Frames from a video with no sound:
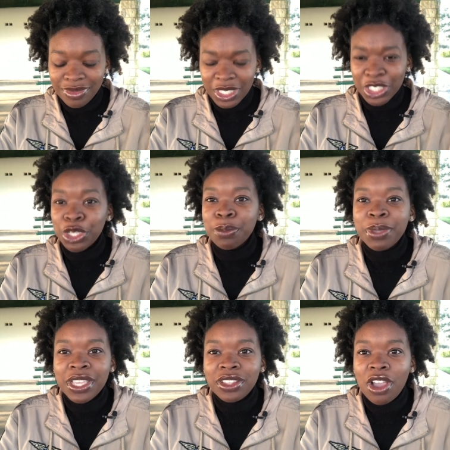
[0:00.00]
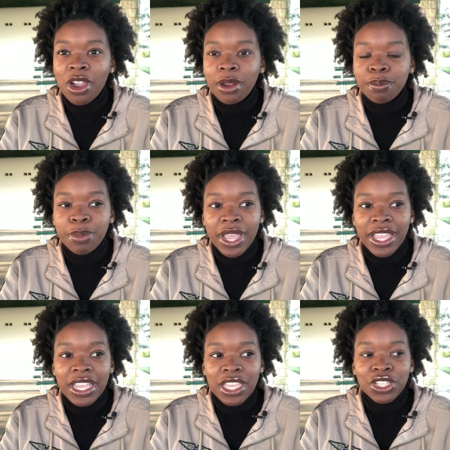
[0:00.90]
you could be alarmed, but
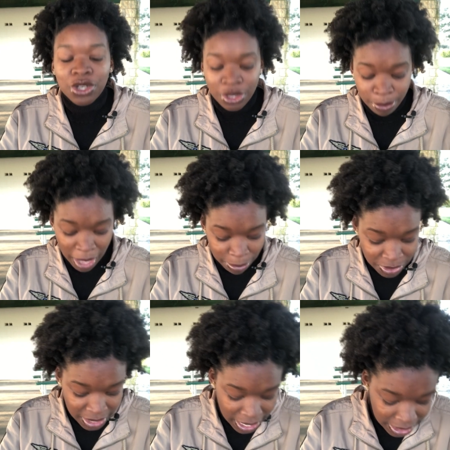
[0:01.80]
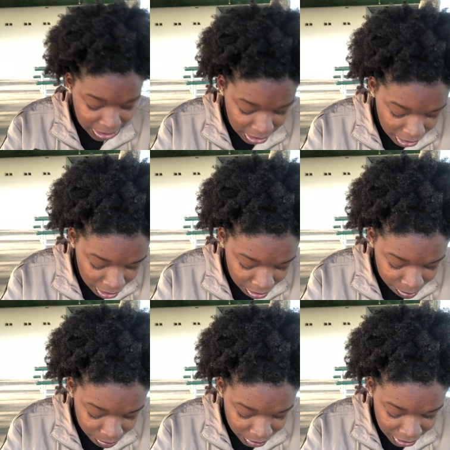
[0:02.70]
you know, the Bible says um,
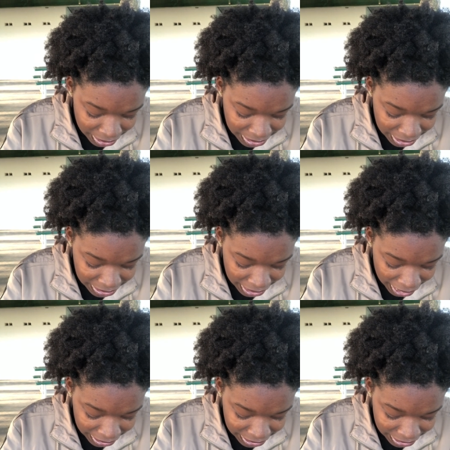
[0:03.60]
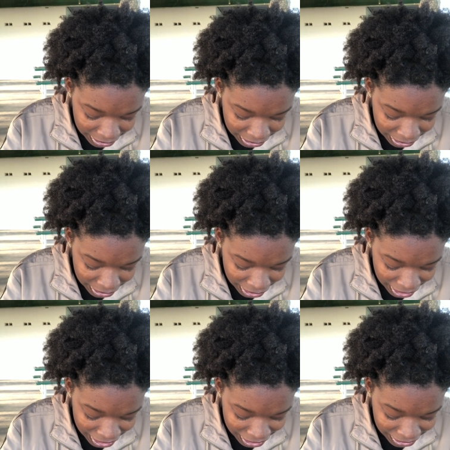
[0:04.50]
it says that.
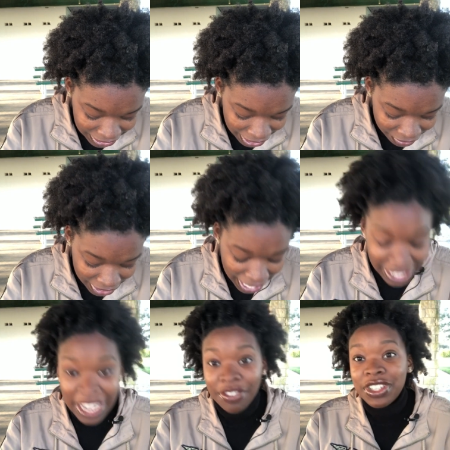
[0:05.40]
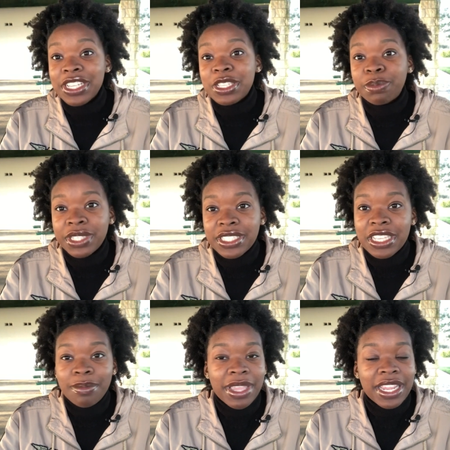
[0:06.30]
Uh, David had never disciplined
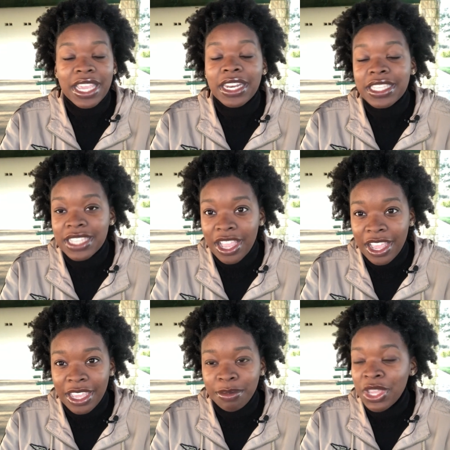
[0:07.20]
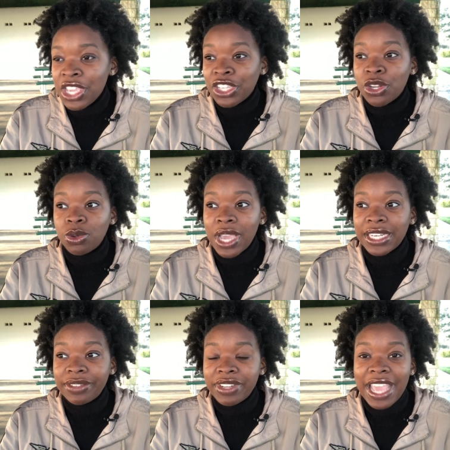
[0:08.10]
him at any time, you know, not
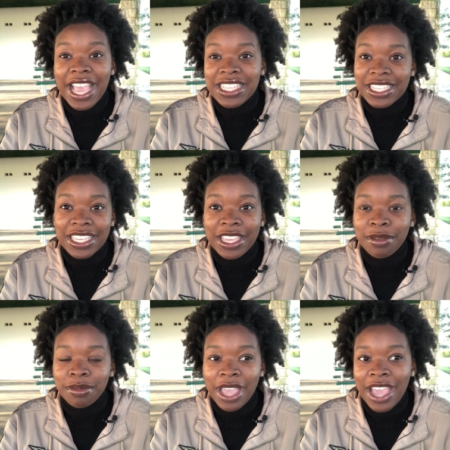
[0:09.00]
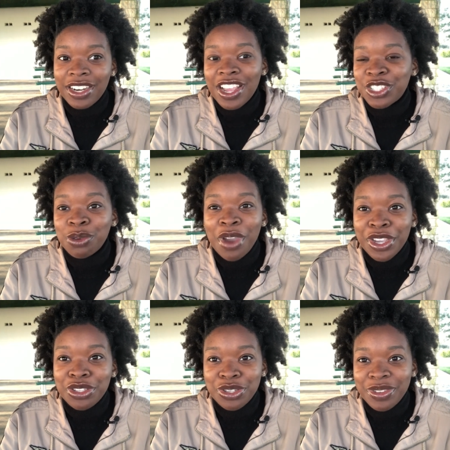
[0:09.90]
even asking him, Adonijah, why are
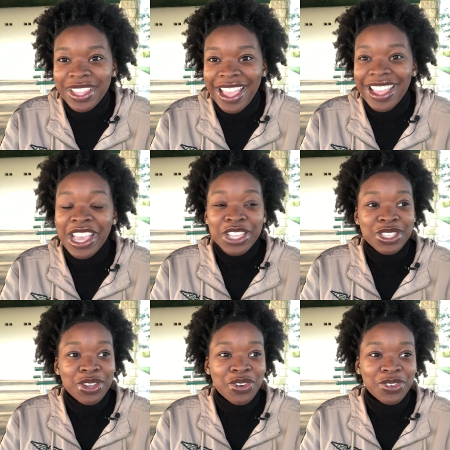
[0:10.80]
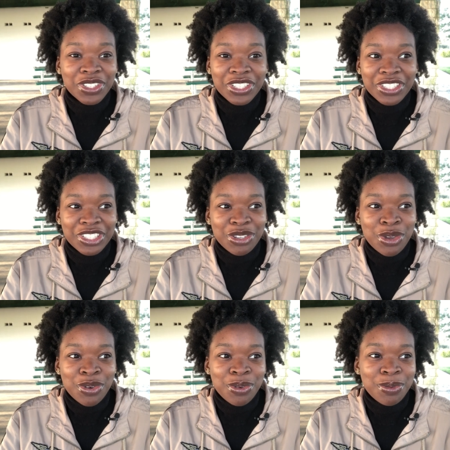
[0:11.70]
you doing that? So, you
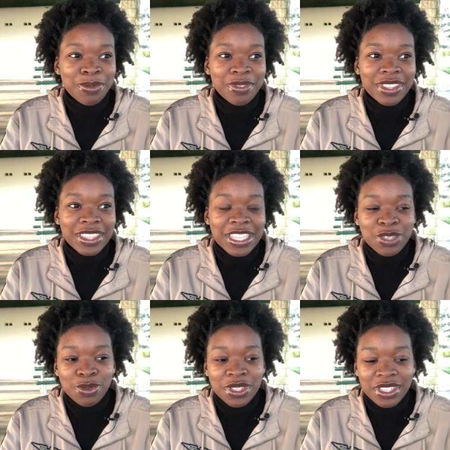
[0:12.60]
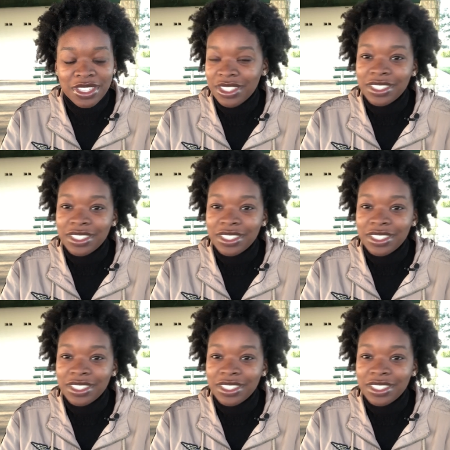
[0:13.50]
know, this was